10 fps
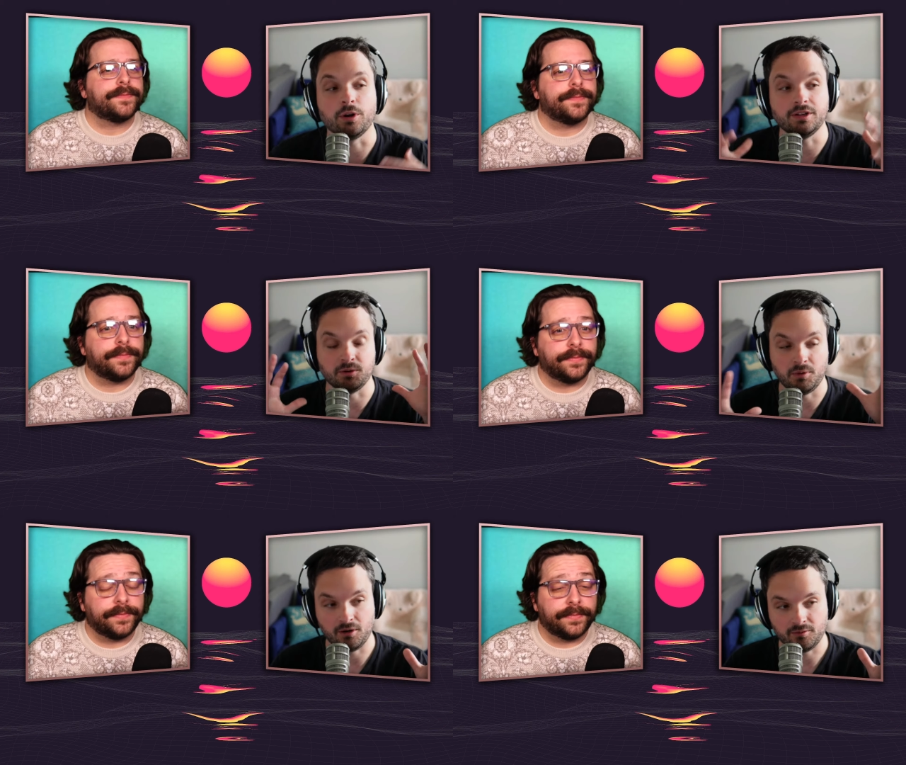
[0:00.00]

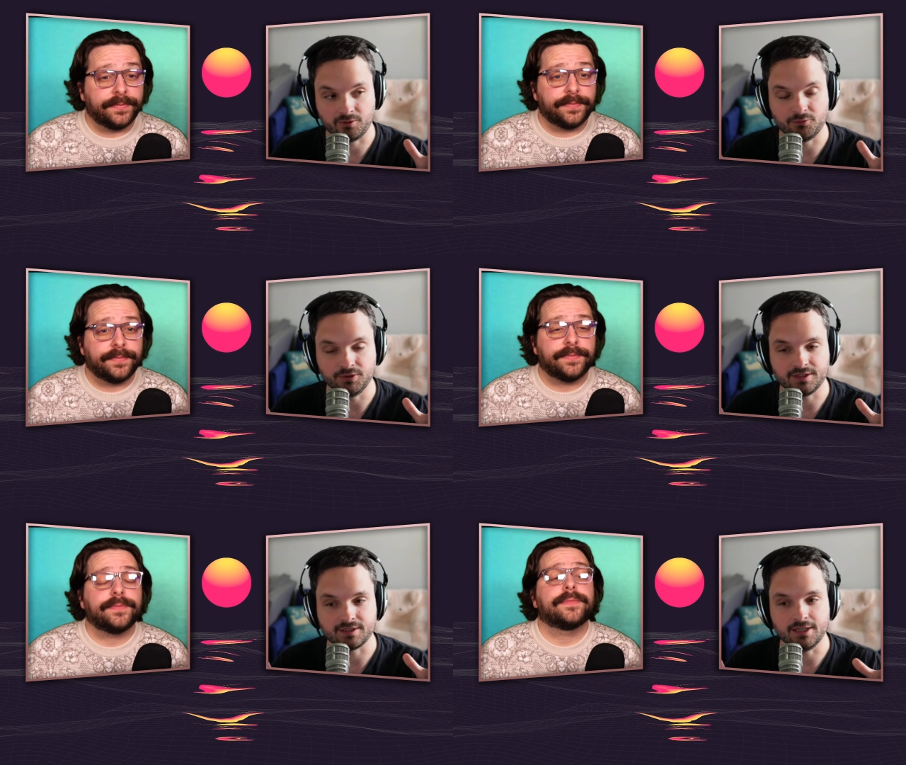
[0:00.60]
Speaker 1: tomorrow for everyone
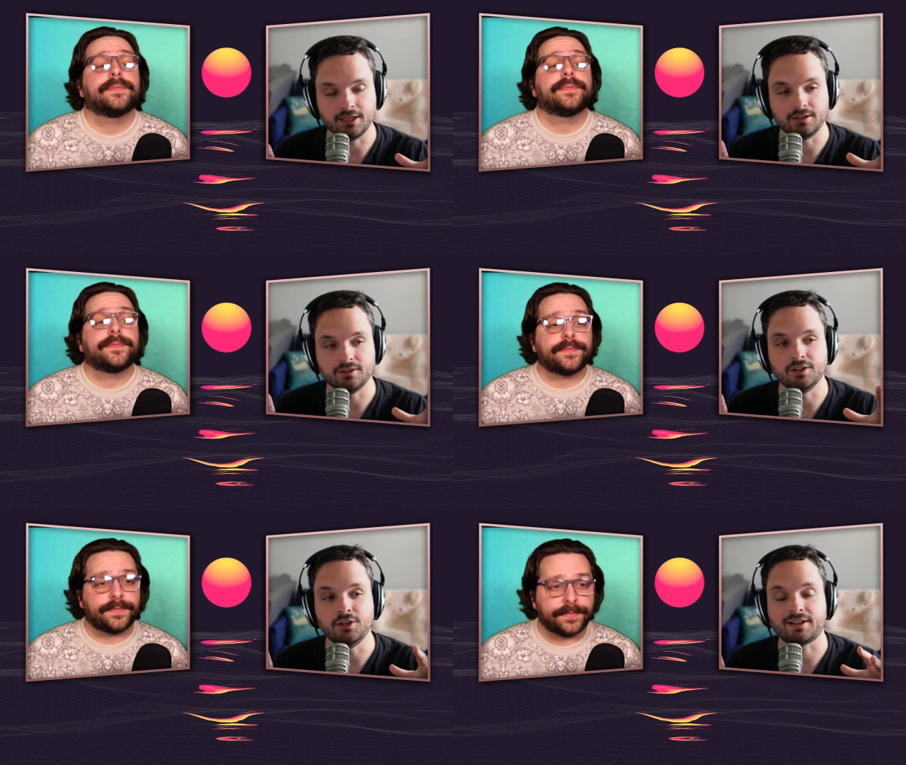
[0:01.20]
listening.
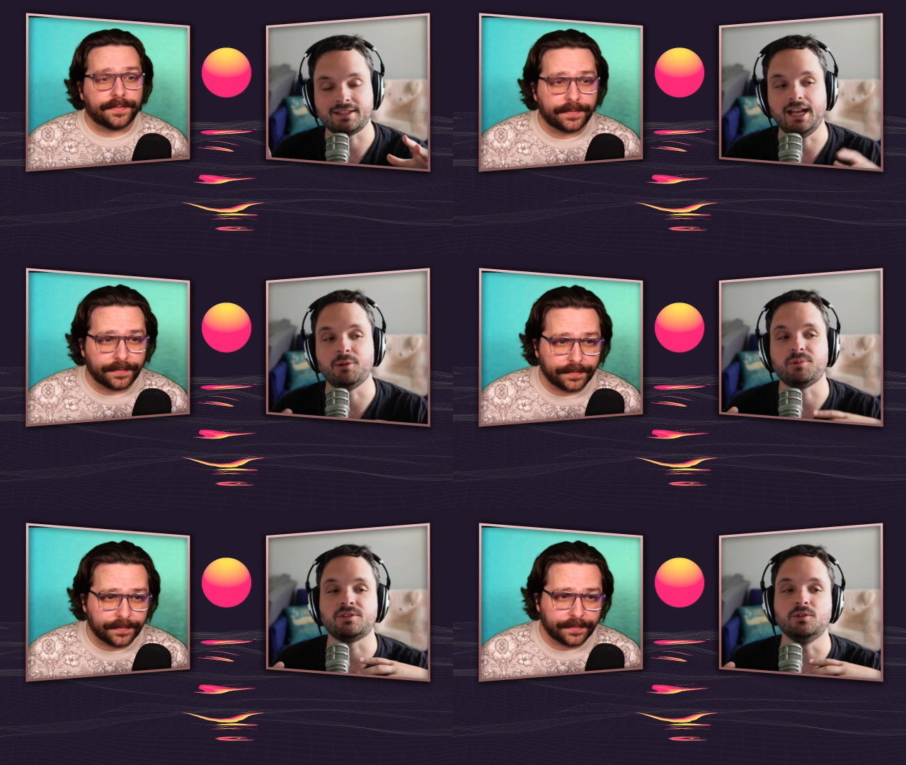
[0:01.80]
The next
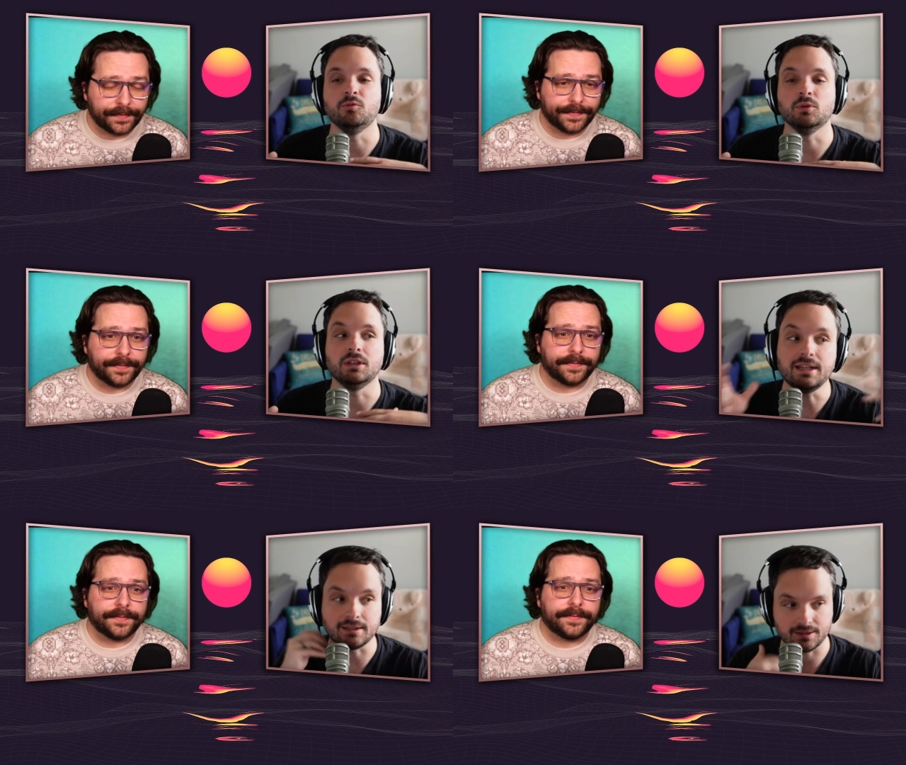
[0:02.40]
episode
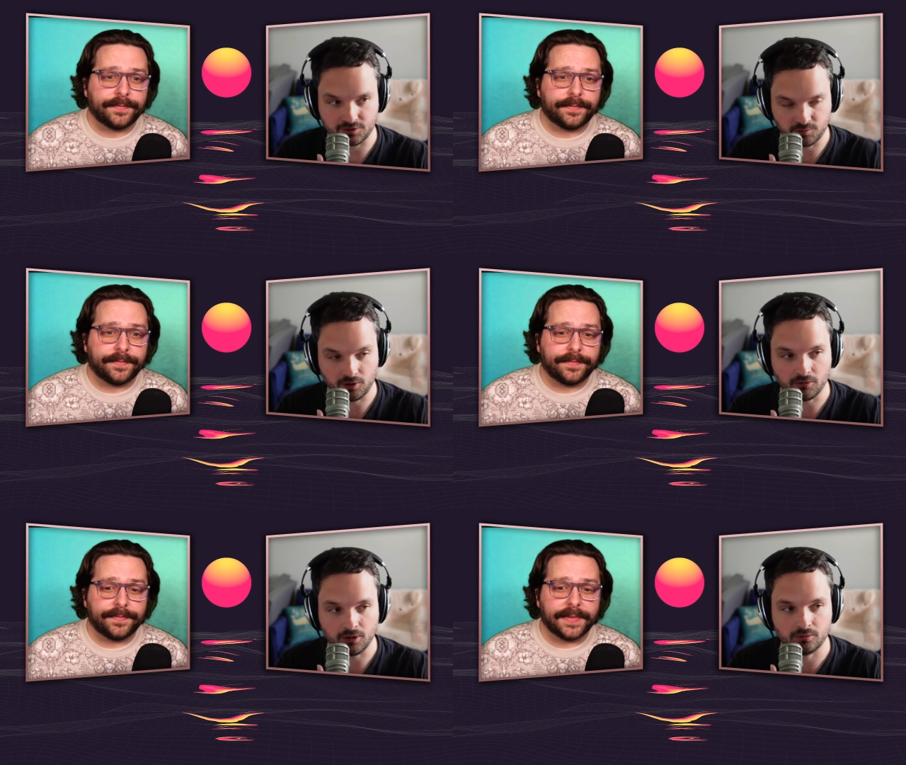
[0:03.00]
releases
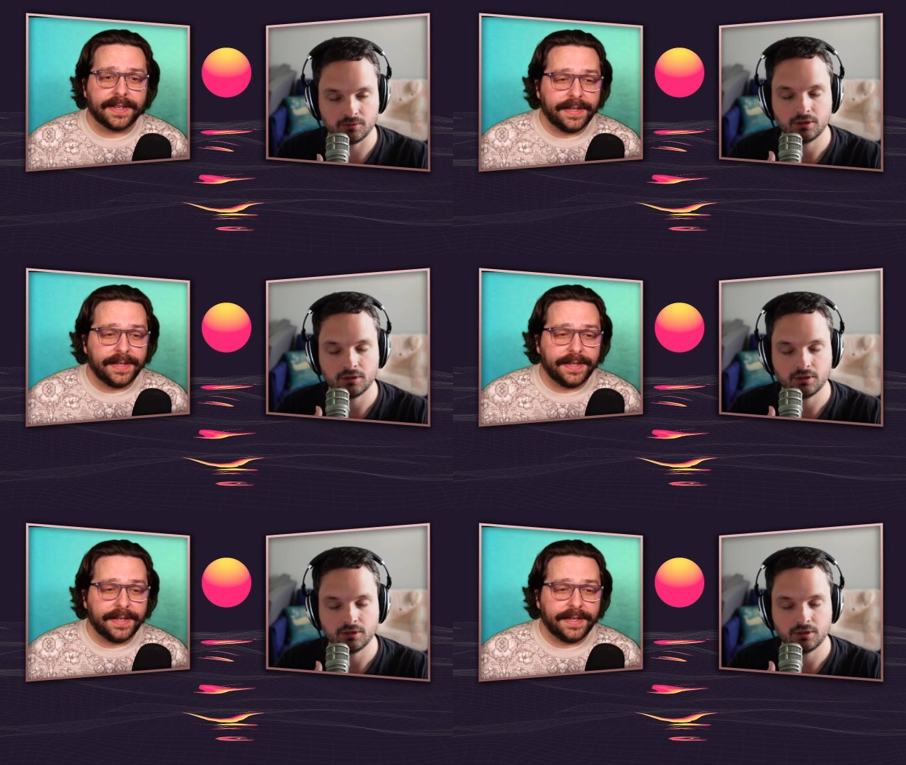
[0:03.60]
tomorrow.